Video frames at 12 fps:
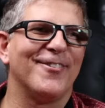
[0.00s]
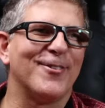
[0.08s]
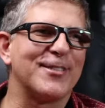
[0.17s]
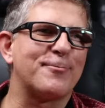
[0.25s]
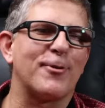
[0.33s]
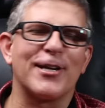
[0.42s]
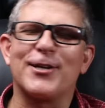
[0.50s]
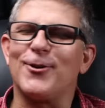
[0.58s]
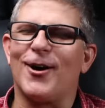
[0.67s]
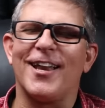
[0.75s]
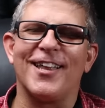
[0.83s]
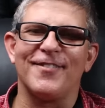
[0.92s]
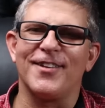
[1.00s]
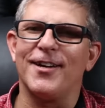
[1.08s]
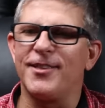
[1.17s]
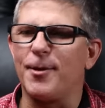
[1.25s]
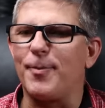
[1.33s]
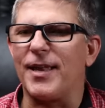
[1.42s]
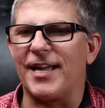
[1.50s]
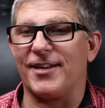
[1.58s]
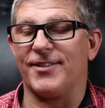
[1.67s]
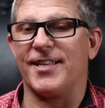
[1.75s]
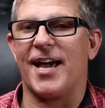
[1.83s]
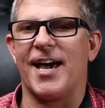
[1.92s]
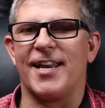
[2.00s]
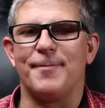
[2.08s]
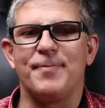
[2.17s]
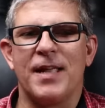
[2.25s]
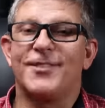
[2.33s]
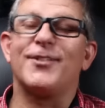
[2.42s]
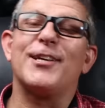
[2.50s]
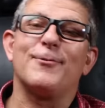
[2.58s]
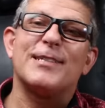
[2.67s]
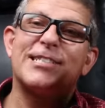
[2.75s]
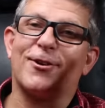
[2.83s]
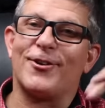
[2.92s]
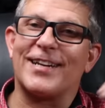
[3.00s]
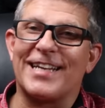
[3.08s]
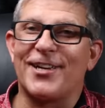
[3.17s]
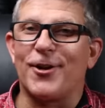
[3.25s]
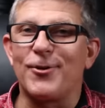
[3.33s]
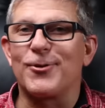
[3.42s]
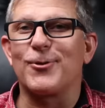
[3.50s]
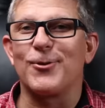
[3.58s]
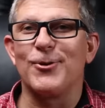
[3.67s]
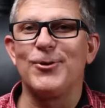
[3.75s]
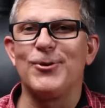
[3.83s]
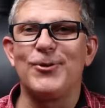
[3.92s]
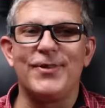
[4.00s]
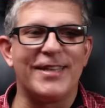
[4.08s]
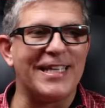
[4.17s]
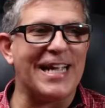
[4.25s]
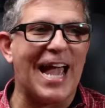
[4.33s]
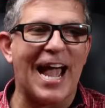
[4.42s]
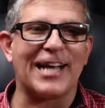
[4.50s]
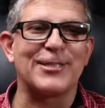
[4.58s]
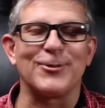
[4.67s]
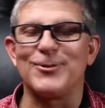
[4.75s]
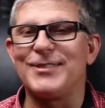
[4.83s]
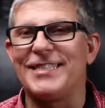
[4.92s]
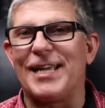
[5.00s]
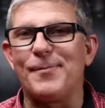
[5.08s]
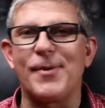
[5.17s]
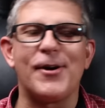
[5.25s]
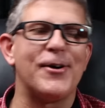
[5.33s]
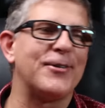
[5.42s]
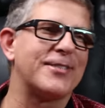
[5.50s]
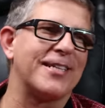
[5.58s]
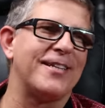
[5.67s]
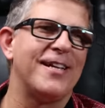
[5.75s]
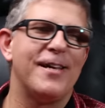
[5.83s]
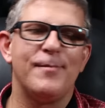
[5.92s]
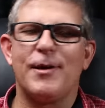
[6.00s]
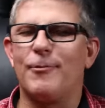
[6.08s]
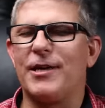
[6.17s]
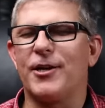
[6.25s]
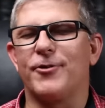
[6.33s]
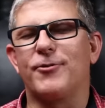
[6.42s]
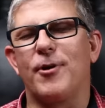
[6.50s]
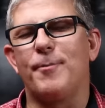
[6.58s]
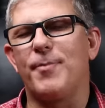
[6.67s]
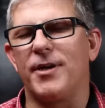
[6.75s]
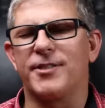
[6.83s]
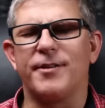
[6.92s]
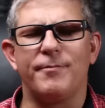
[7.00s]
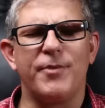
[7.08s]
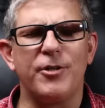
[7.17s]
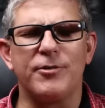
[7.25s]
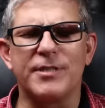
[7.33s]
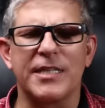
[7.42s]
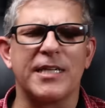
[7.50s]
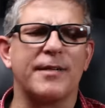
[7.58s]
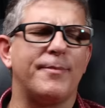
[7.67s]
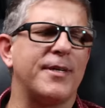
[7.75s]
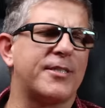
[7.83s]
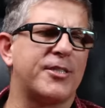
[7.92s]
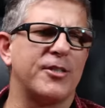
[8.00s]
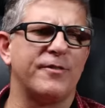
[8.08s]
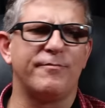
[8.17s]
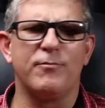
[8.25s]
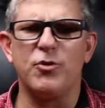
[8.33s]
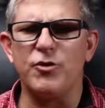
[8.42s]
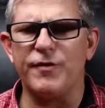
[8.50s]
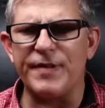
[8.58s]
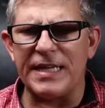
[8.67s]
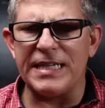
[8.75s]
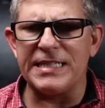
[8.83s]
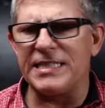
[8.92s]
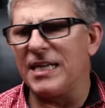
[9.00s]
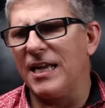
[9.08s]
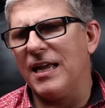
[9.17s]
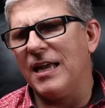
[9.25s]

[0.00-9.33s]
was pretty cool. I love the play on that. And so then we start to go through the actual demos, and we go through a bunch of music, a bunch of movies,